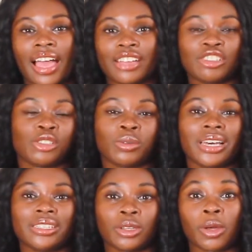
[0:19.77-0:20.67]
I just do it
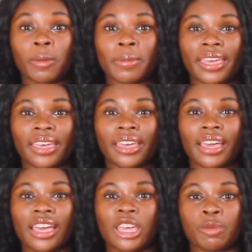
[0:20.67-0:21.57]
as a
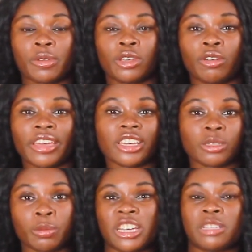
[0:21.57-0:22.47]
hobby. It's been a great
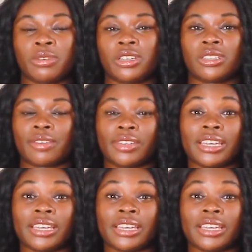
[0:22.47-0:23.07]
experience because I've,